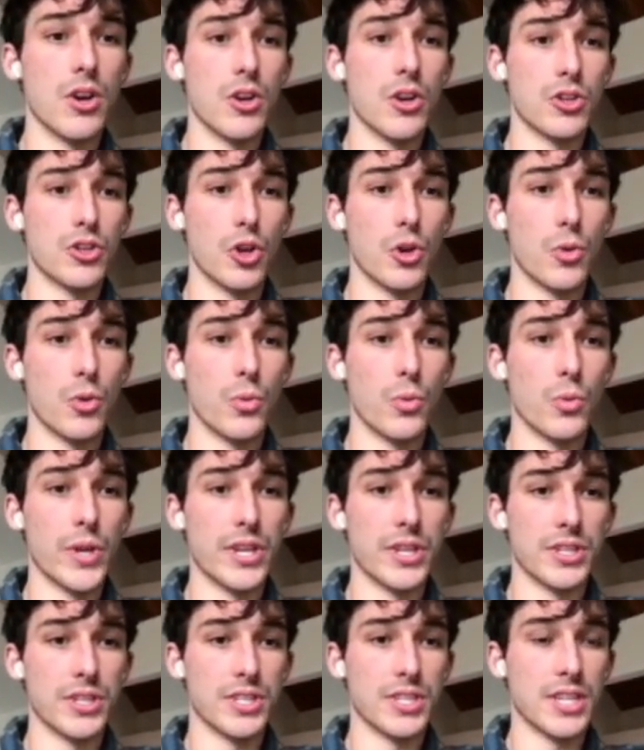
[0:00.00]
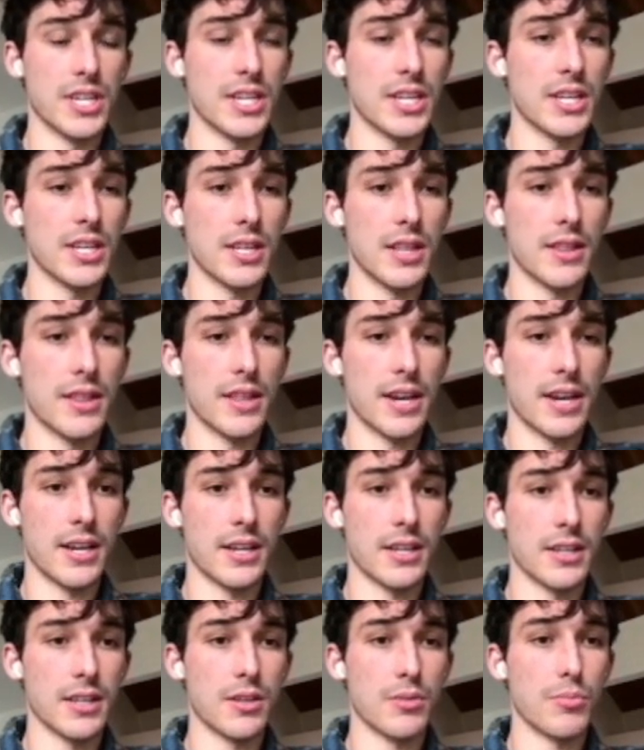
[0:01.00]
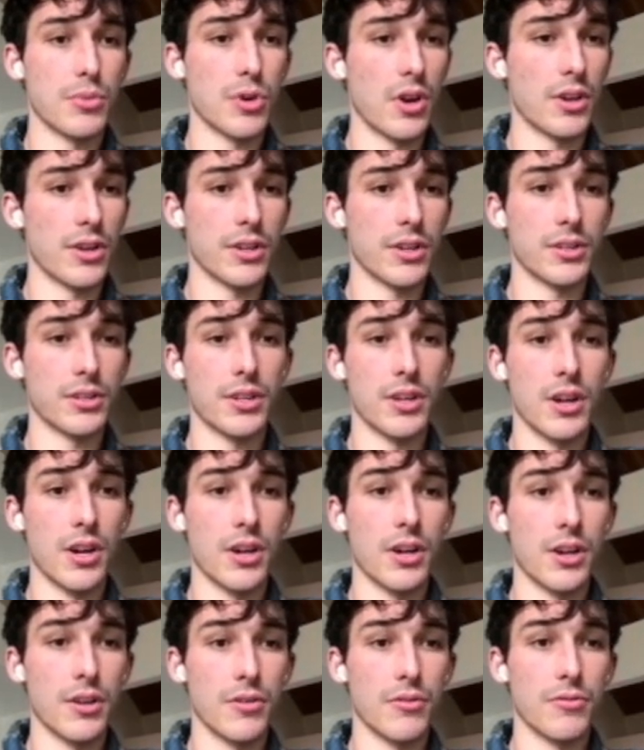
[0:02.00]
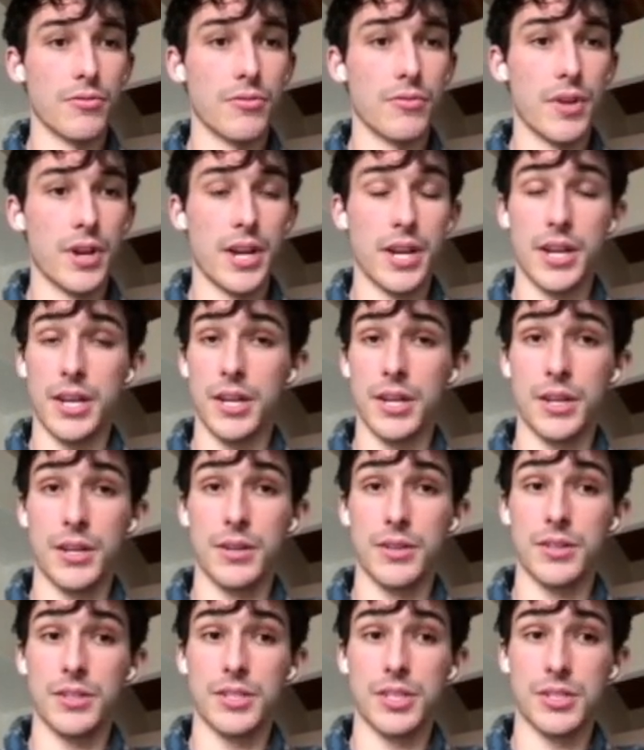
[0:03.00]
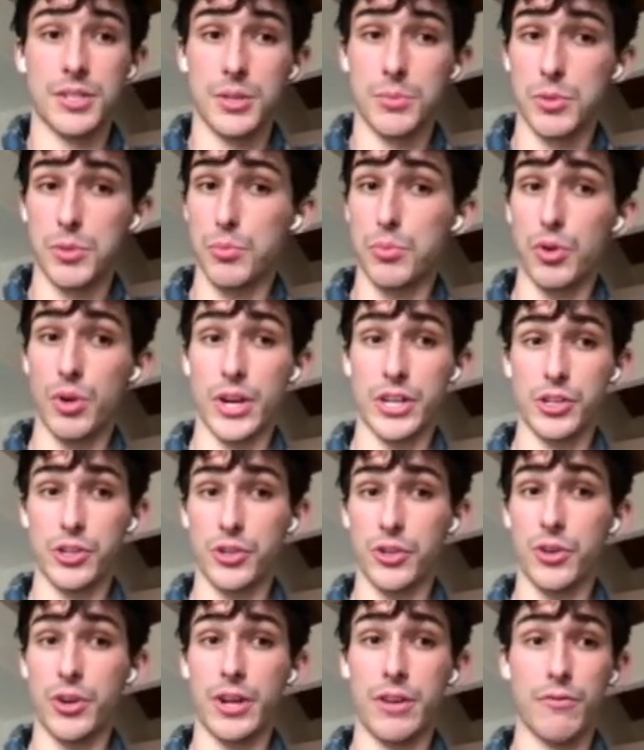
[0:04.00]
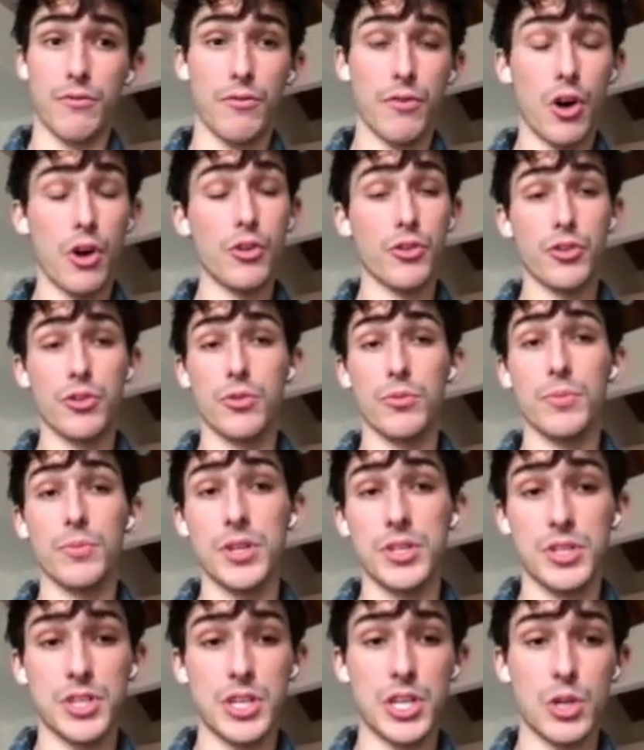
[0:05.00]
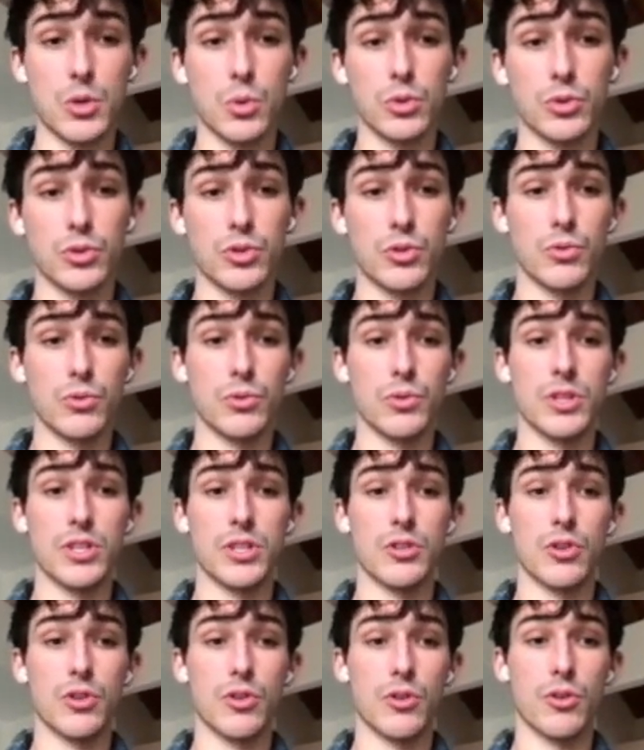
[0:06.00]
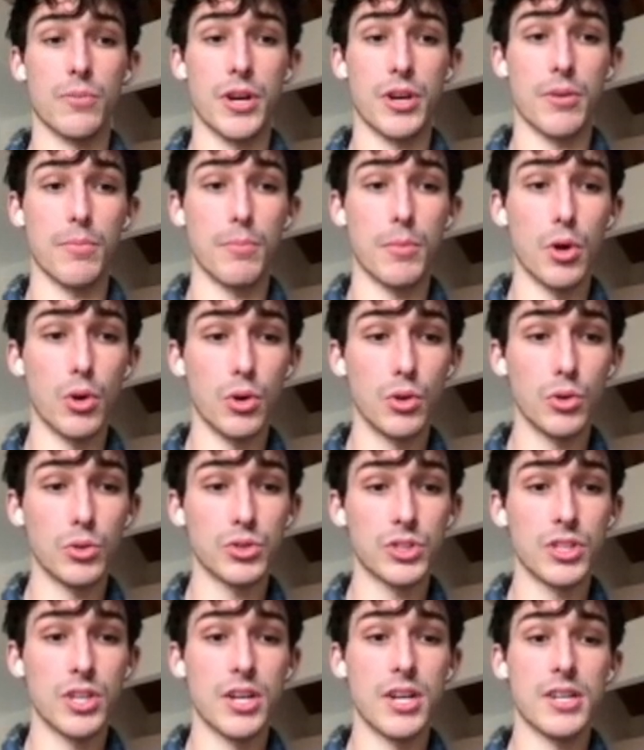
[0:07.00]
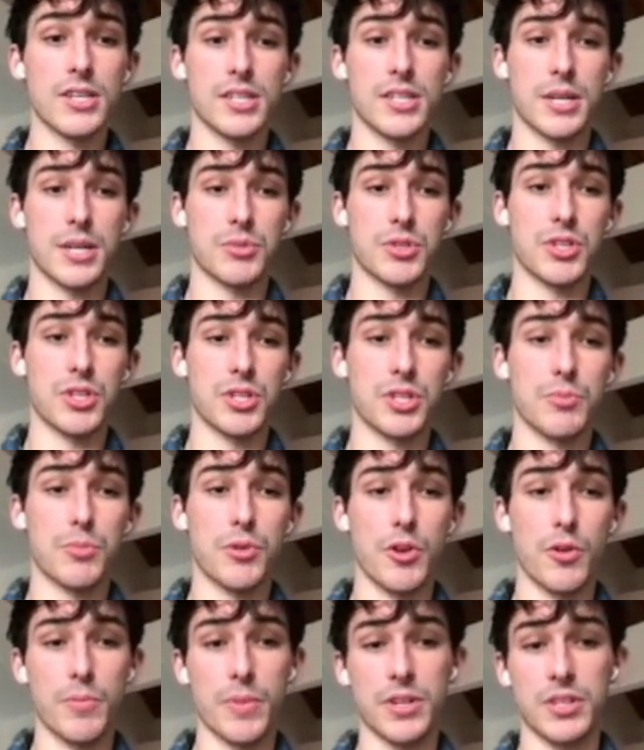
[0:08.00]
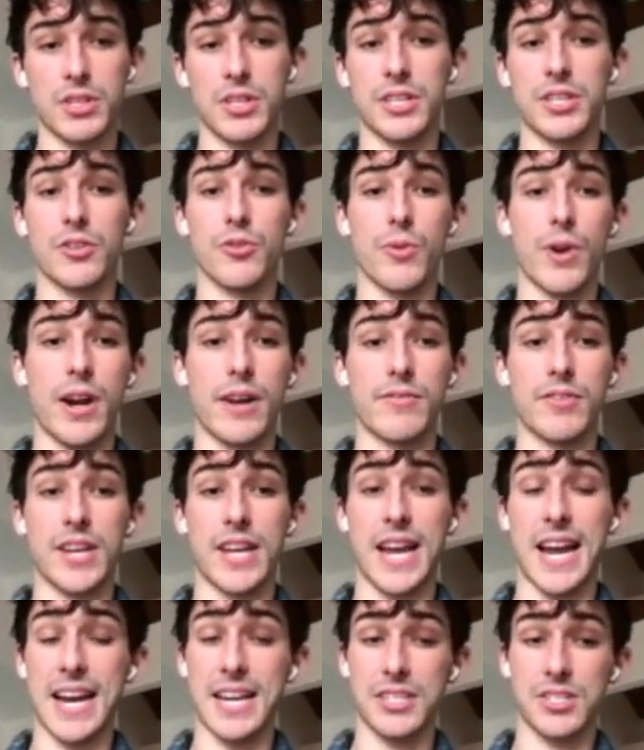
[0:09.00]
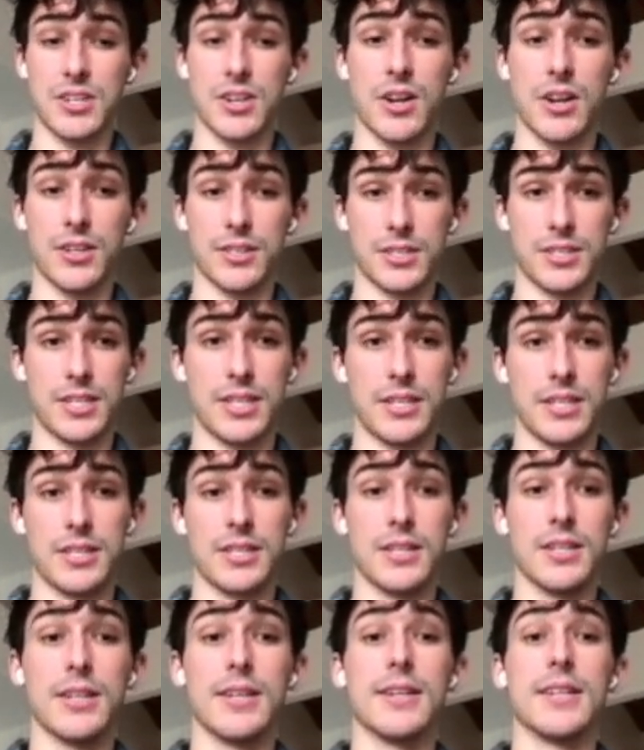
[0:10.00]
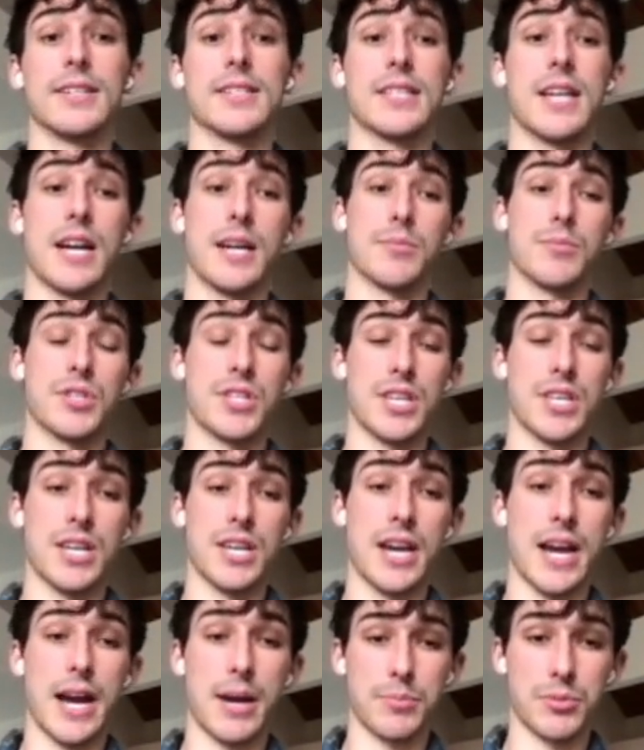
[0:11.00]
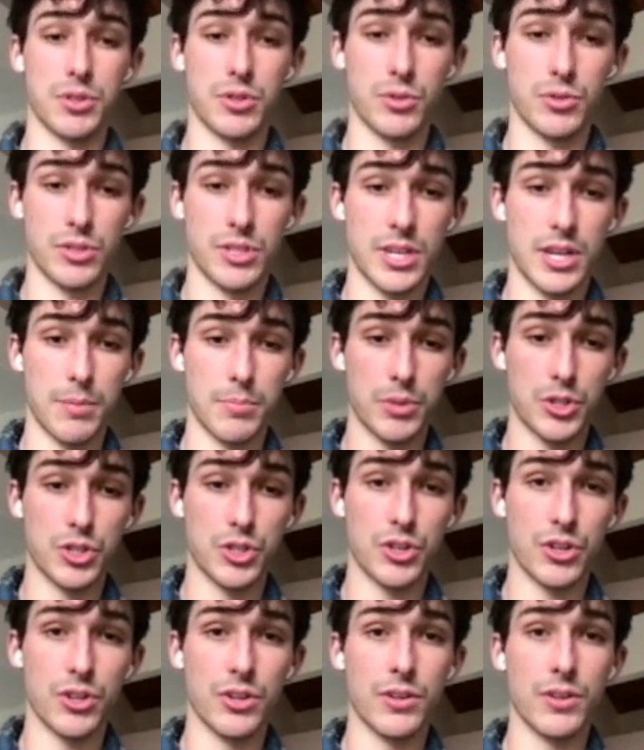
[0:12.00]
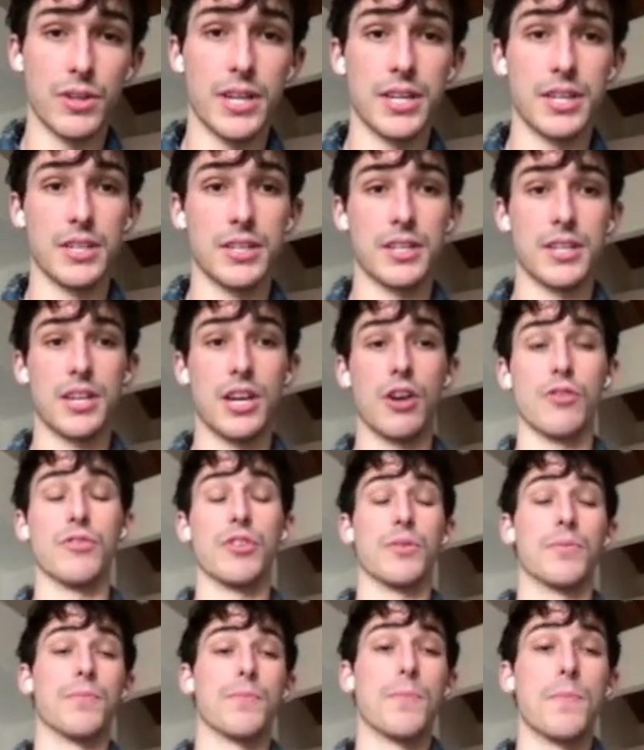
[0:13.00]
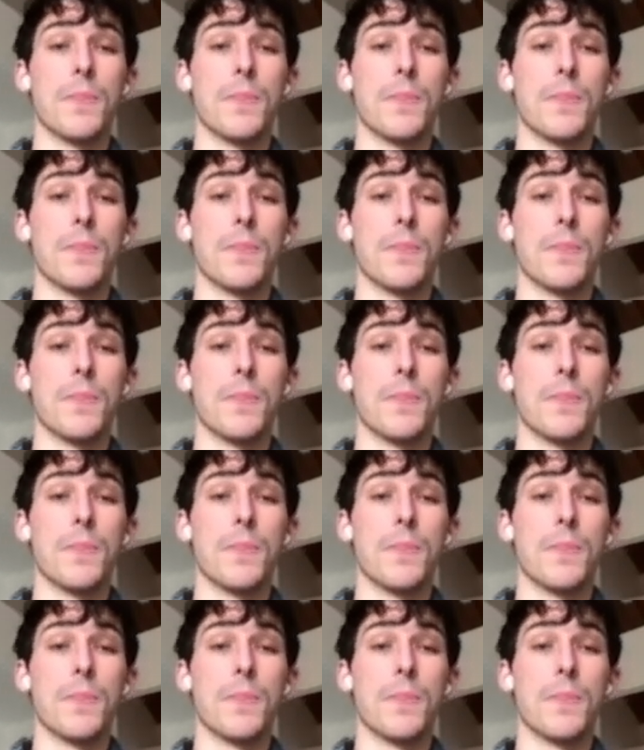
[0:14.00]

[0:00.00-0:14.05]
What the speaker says: So we can see that the product of a system's pressure and volume is equal to the total amount of moles times the experimentally derived gas constant times the absolute temperature in Kelvin.